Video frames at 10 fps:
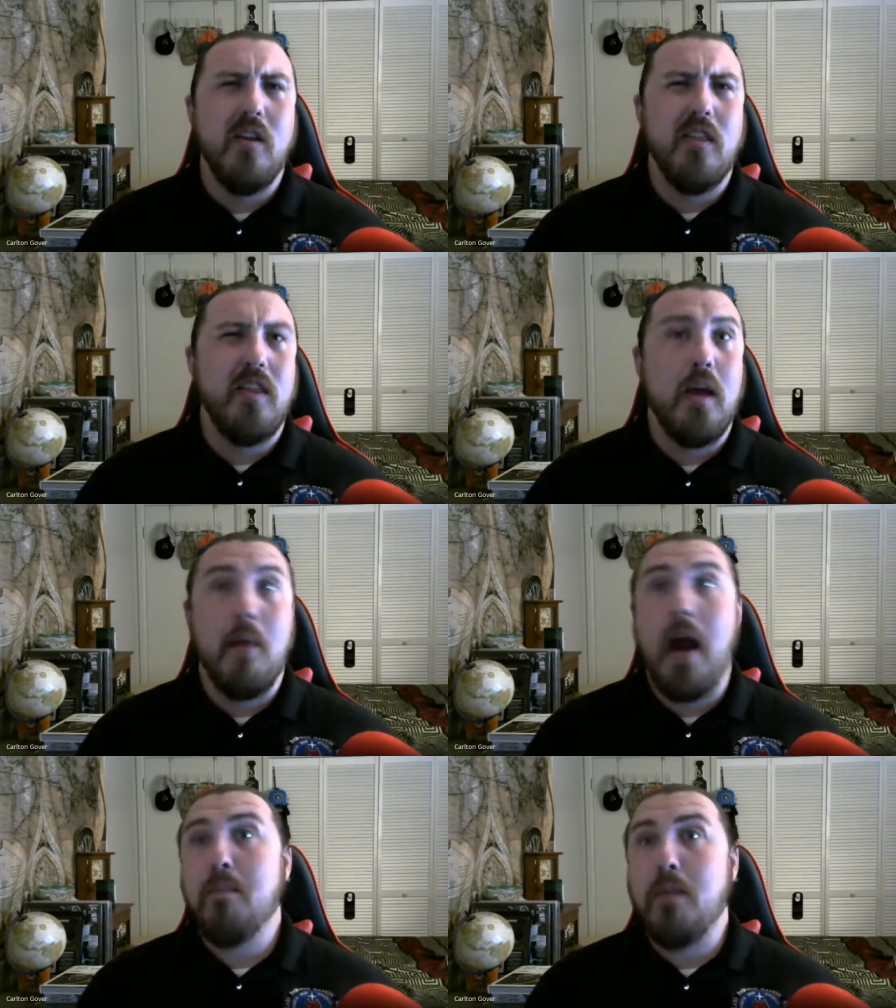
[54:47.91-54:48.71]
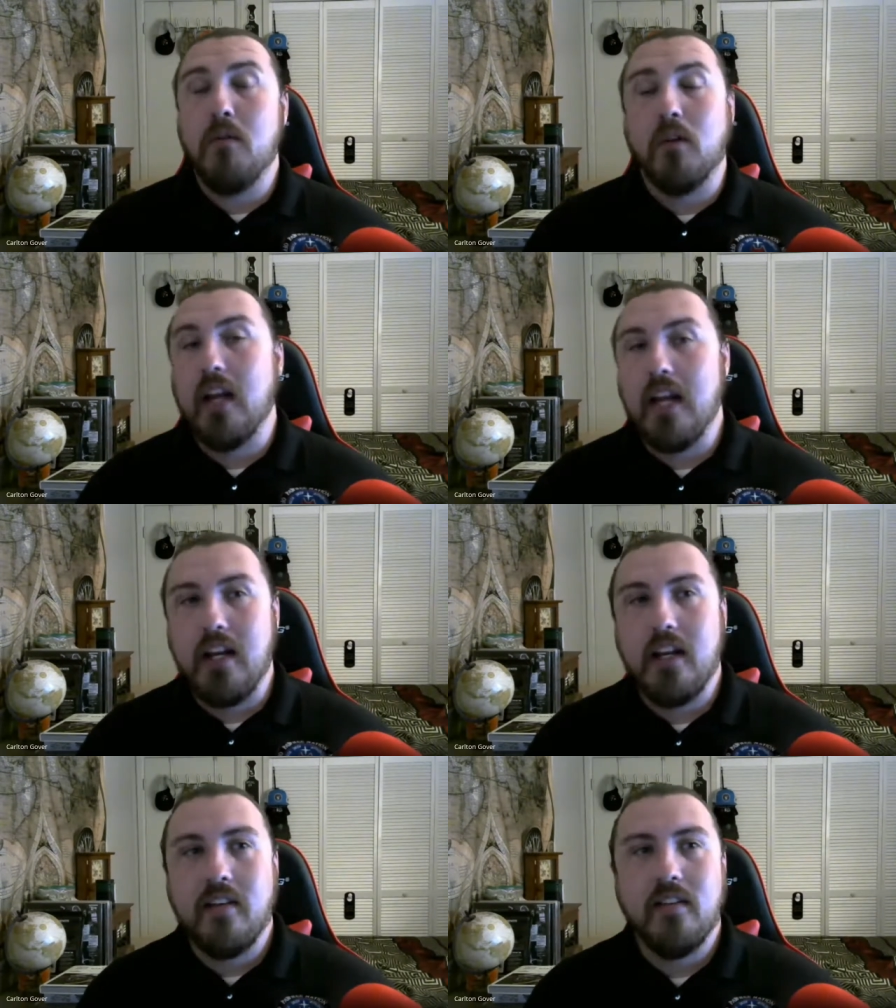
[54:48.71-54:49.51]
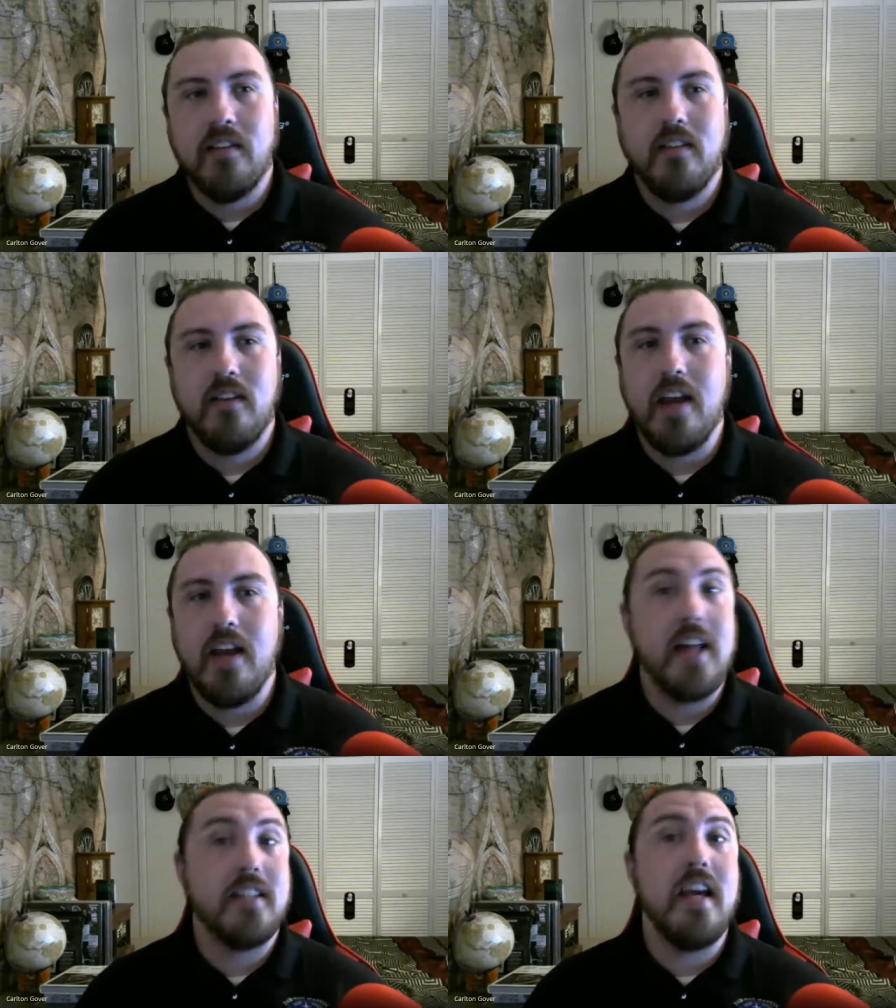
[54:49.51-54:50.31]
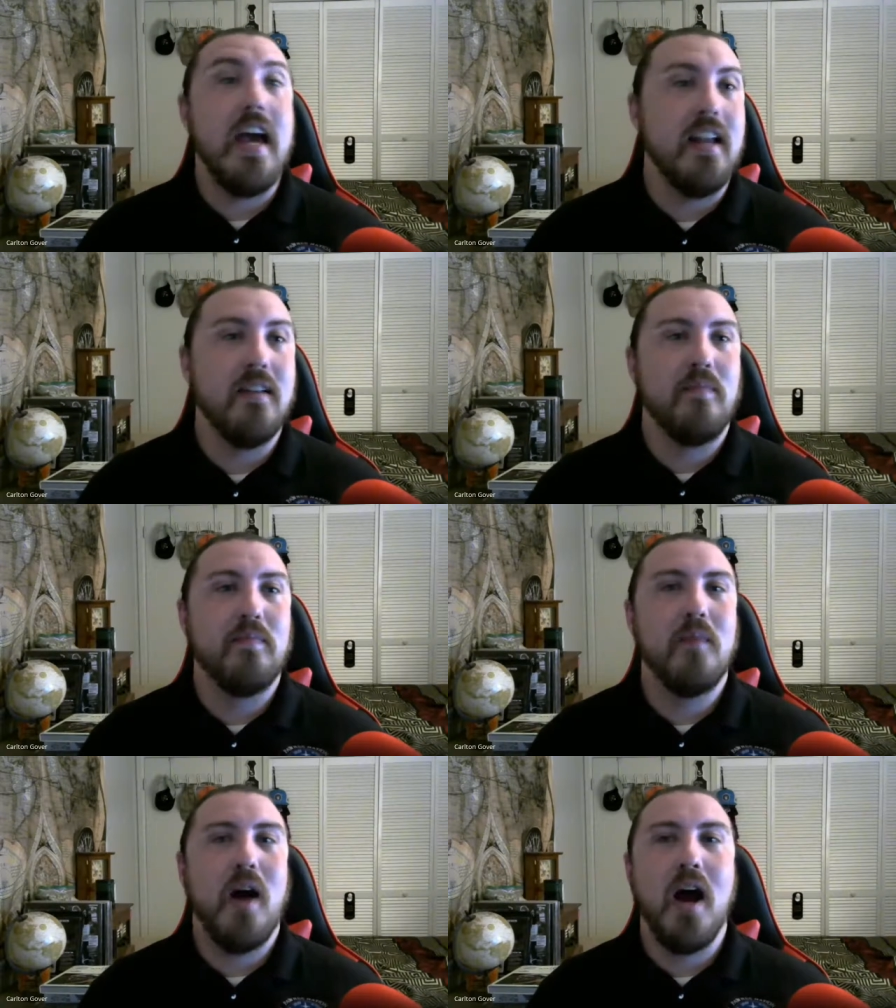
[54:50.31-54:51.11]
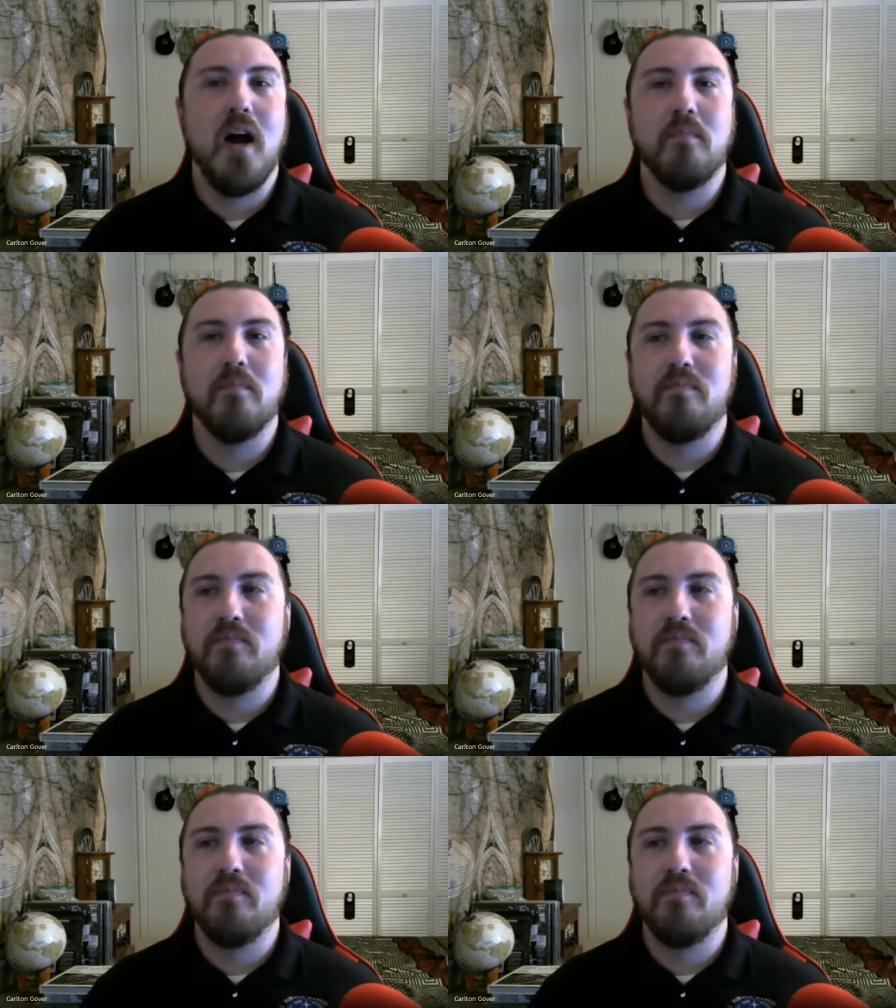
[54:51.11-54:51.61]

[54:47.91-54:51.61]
they might be related and that's it um,